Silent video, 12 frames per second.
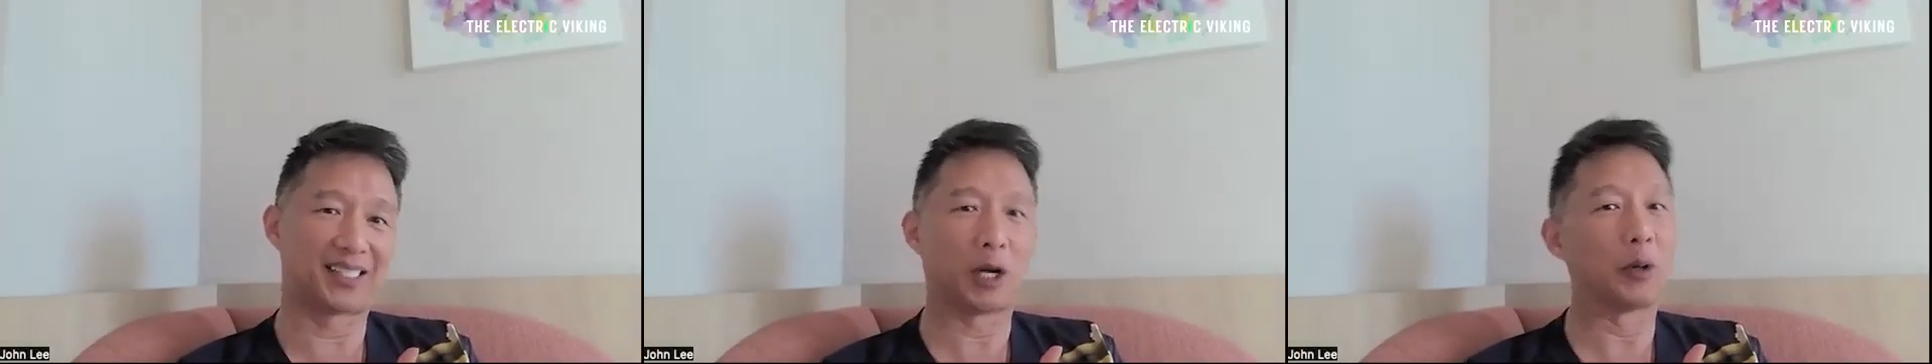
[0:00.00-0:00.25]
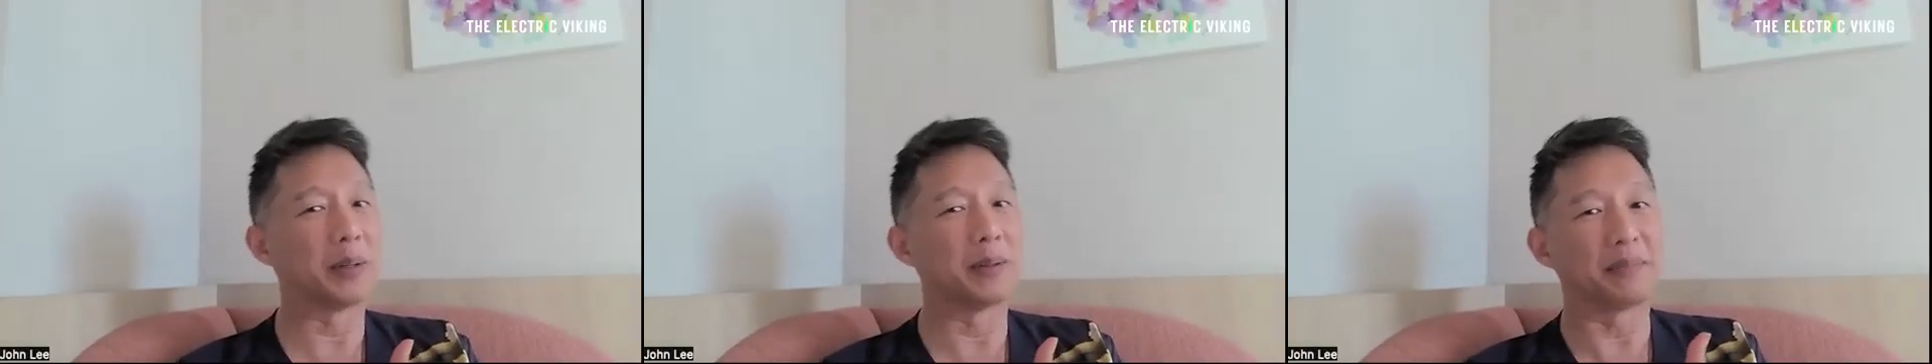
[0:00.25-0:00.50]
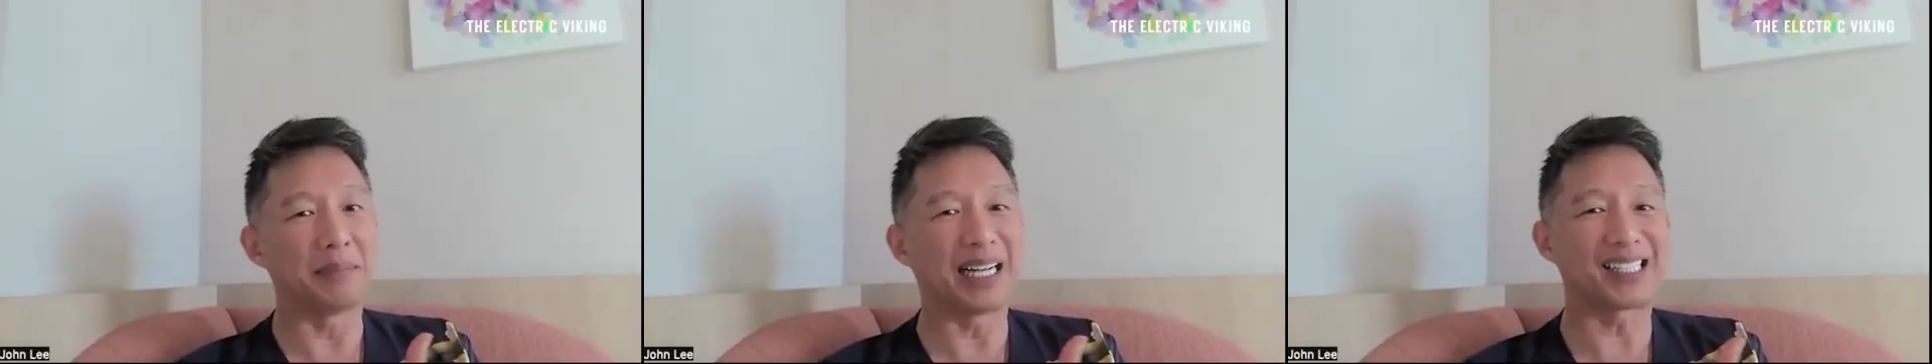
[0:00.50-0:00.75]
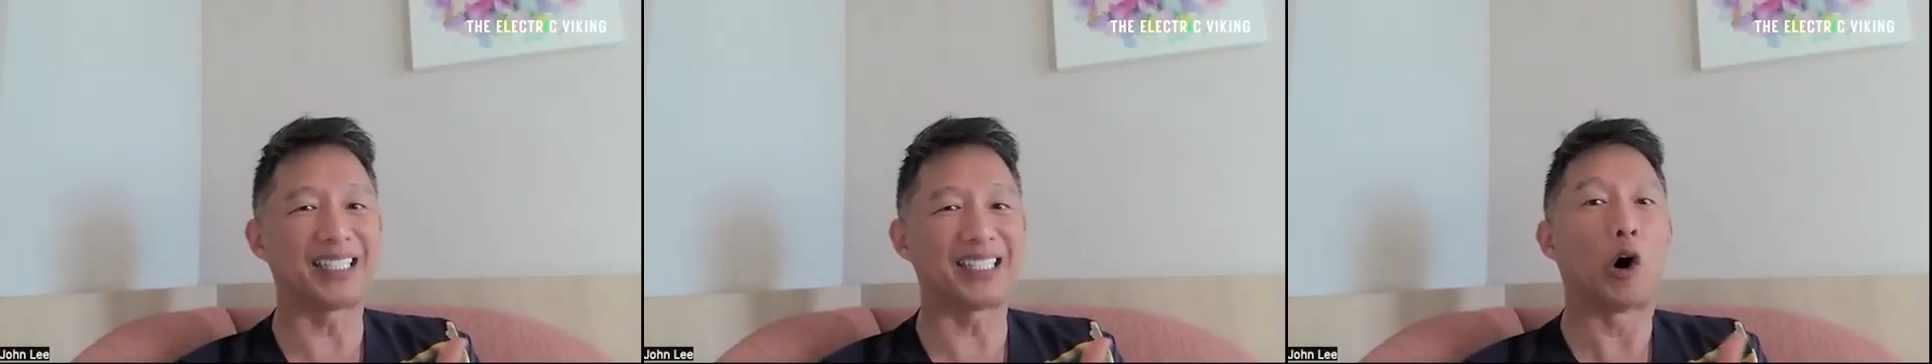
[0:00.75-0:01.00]
So it
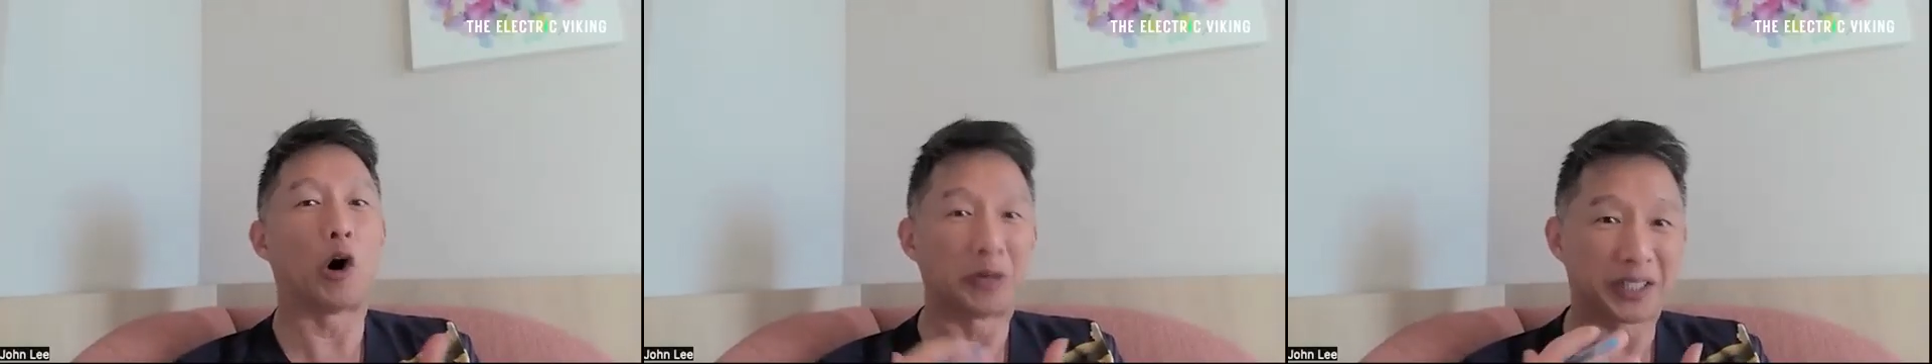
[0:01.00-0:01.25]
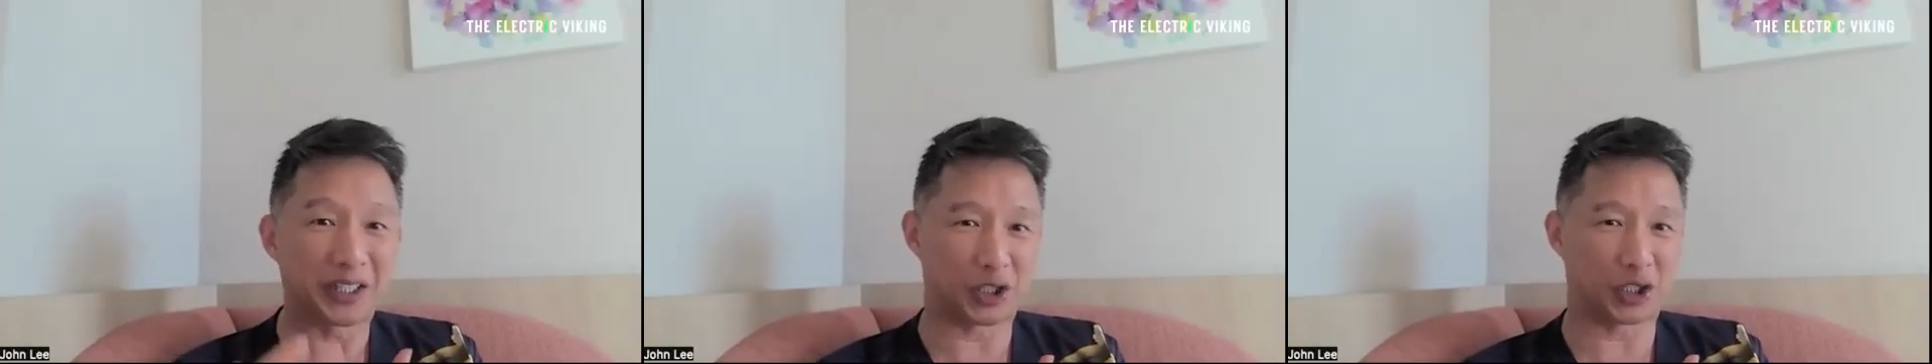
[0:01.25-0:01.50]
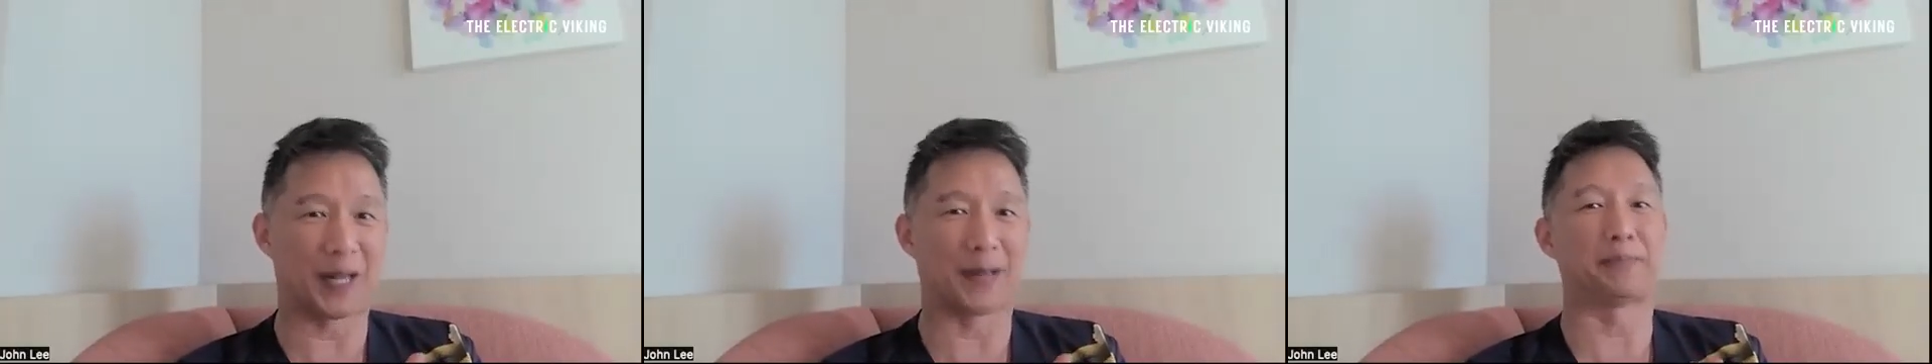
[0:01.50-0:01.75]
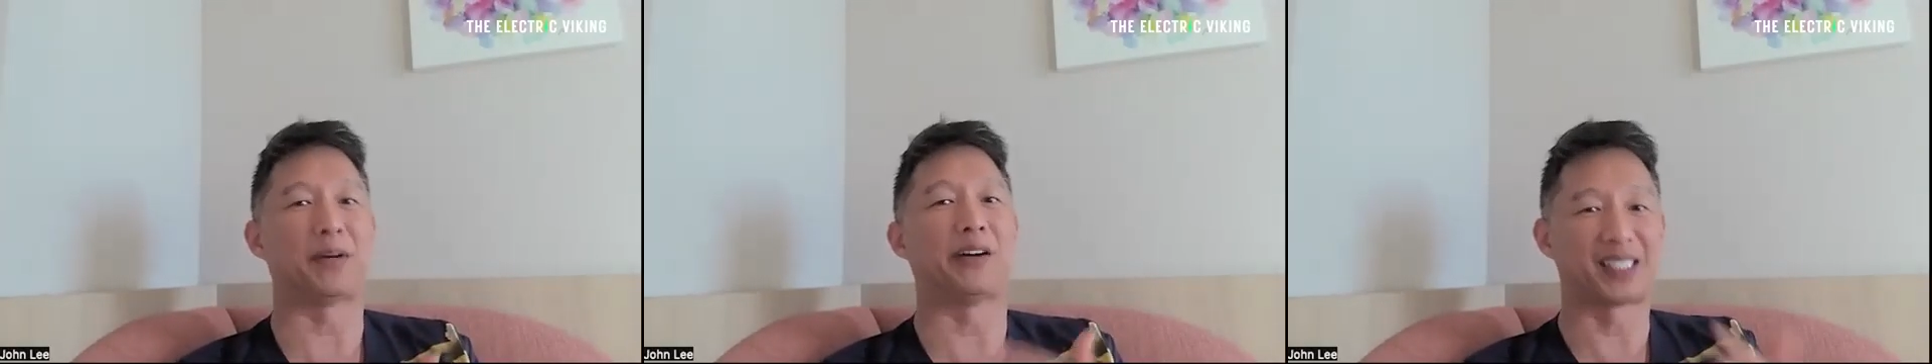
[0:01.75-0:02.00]
makes the
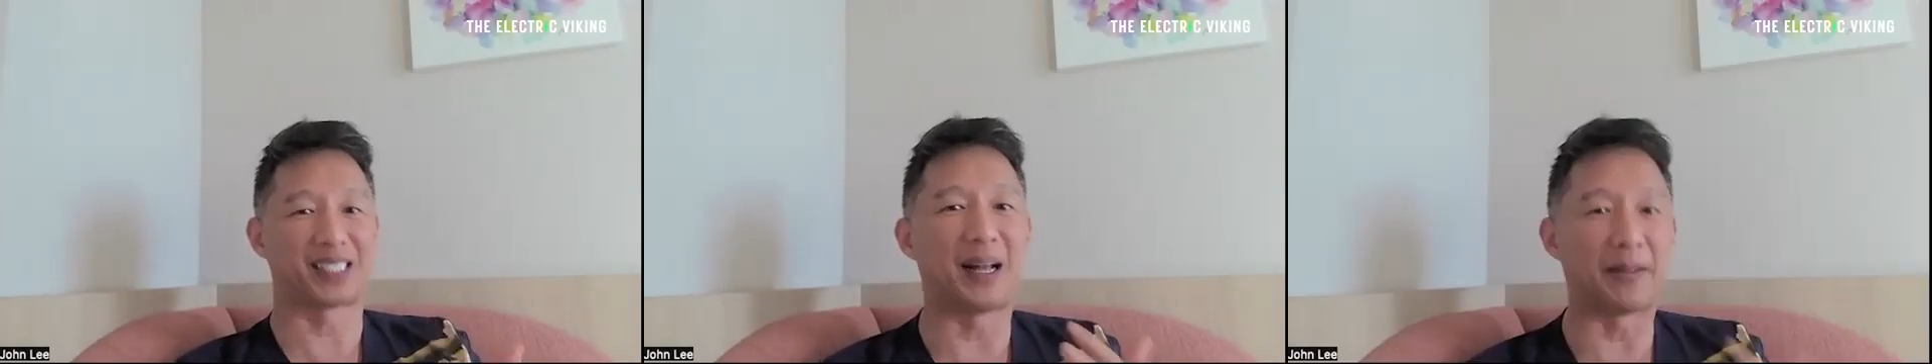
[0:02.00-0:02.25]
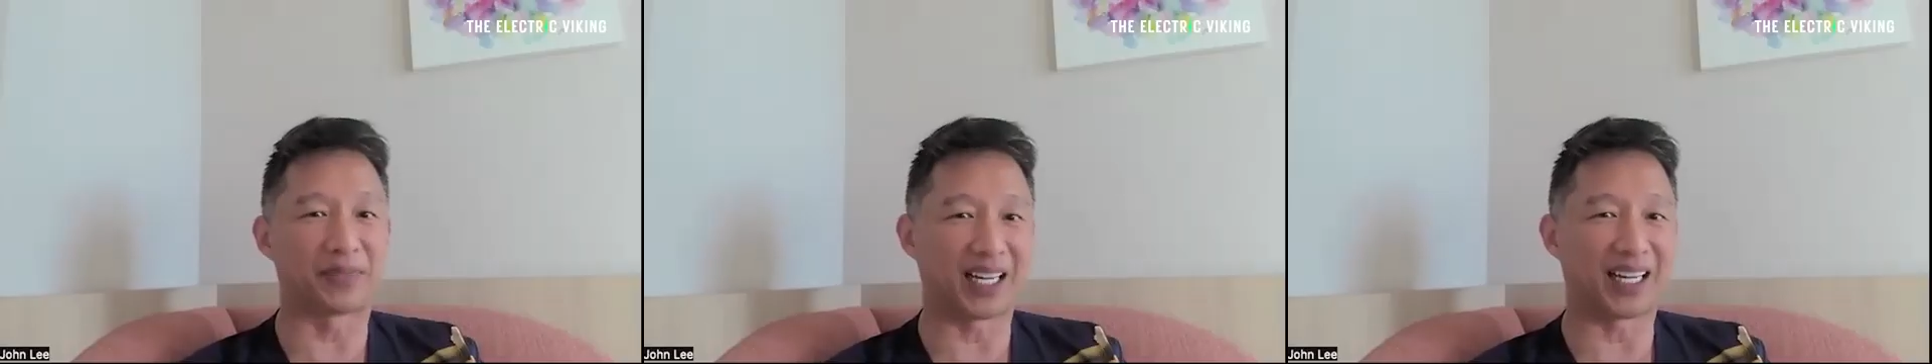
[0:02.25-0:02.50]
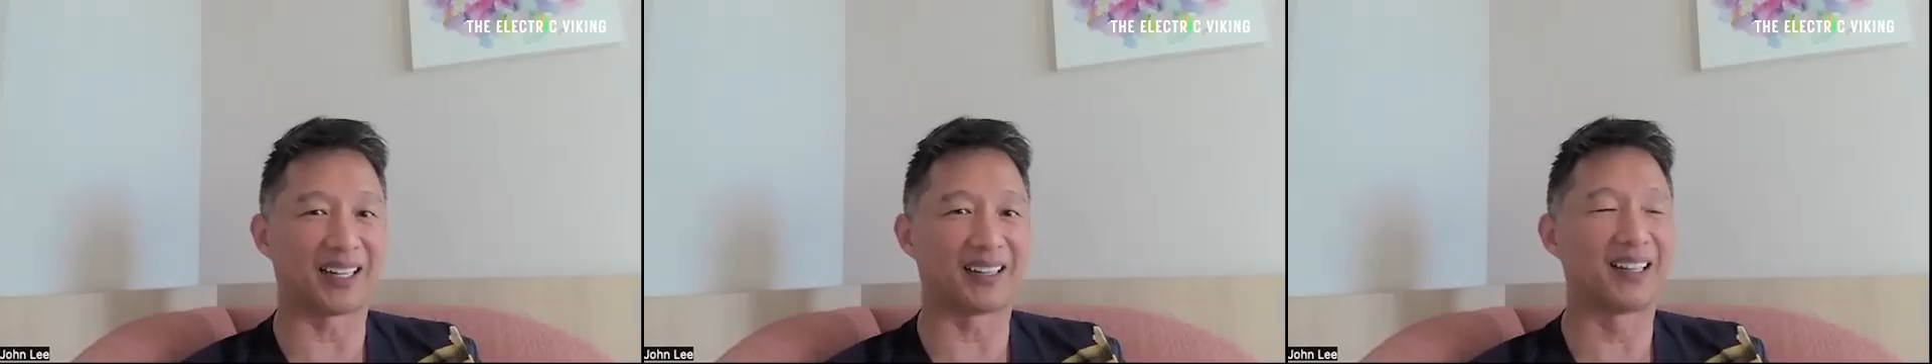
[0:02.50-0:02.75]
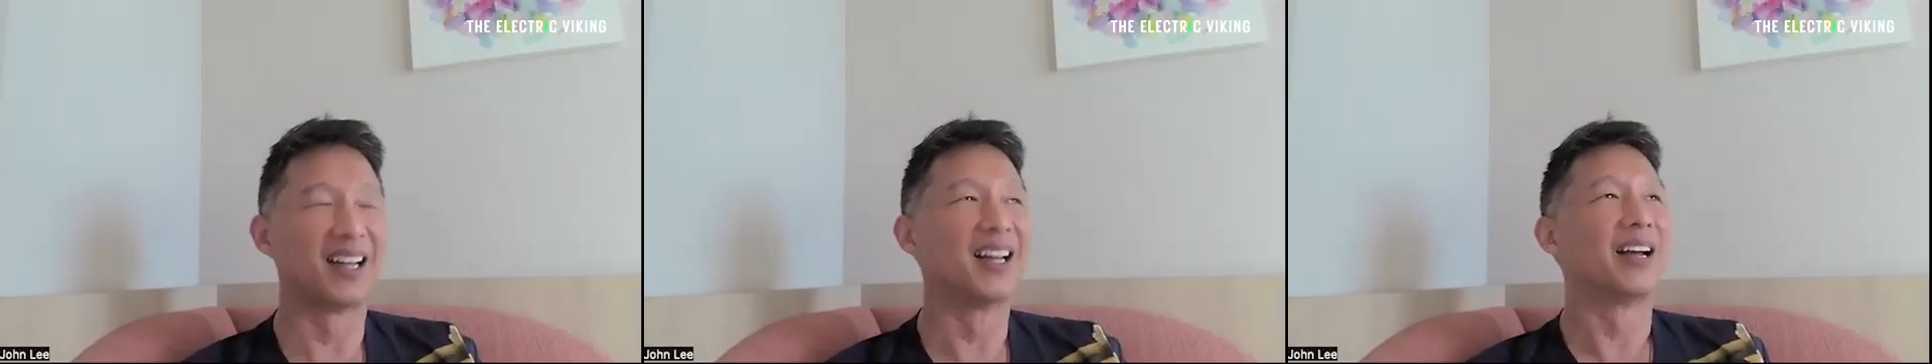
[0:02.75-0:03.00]
ownership of
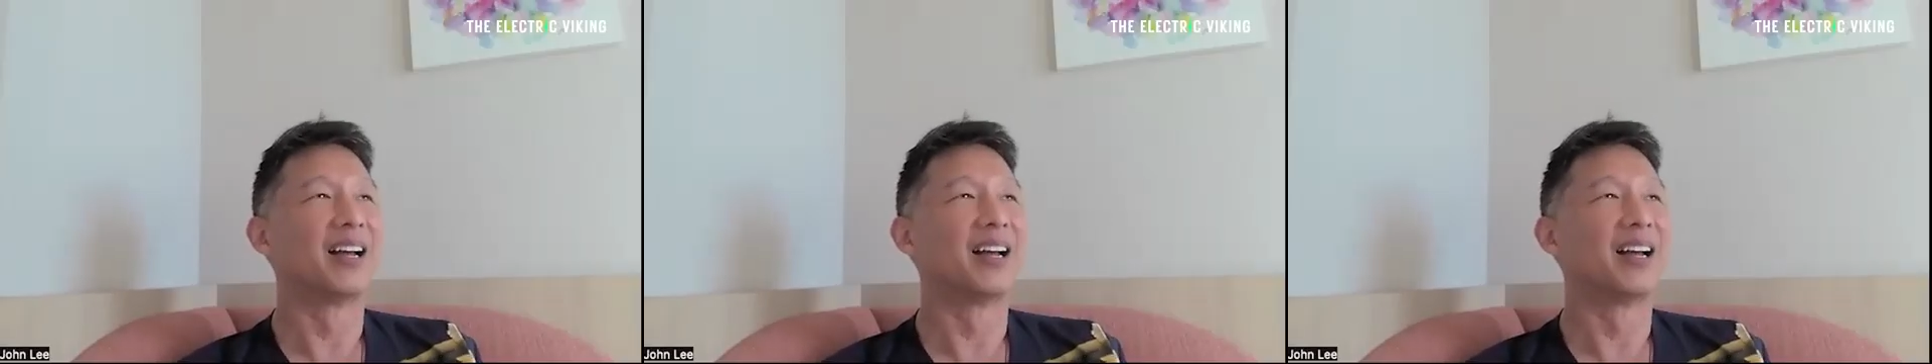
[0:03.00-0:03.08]
something,